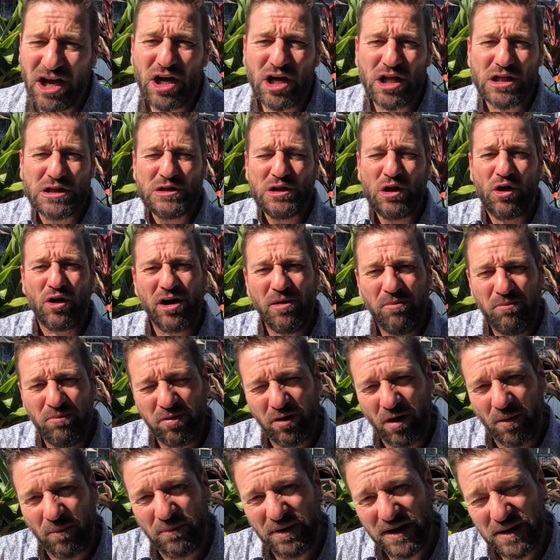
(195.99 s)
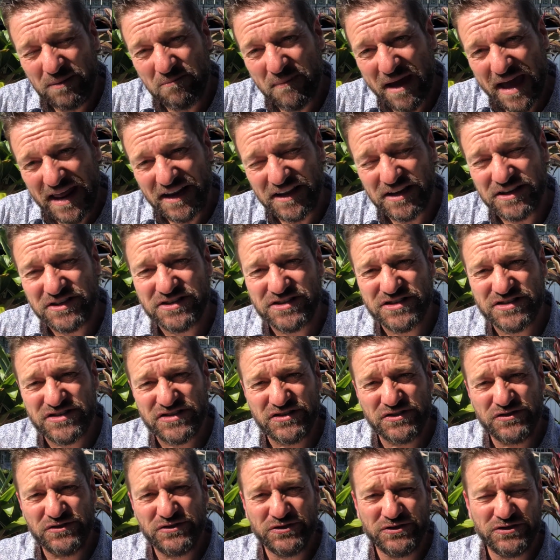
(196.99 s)
A lot of property managers
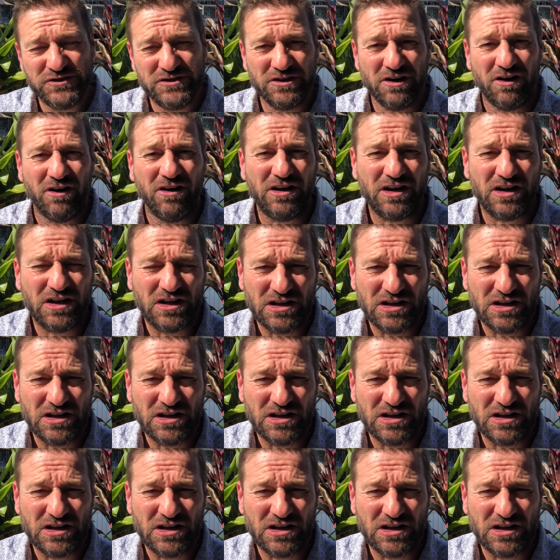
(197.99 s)
do not